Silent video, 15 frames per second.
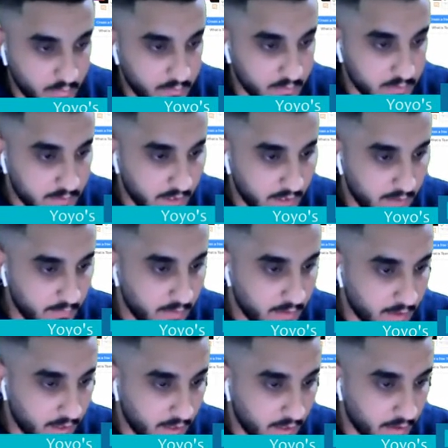Nope,
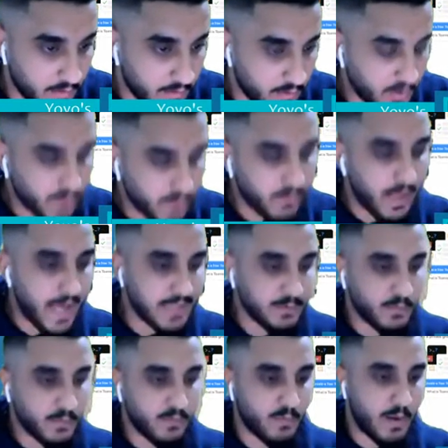same thing. You didn't even
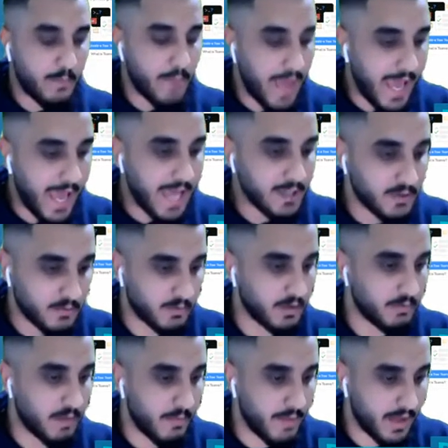ask me for my
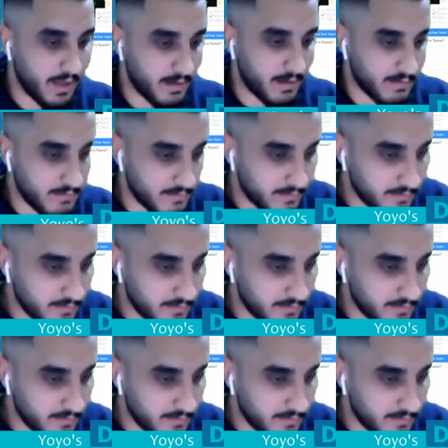password, my man.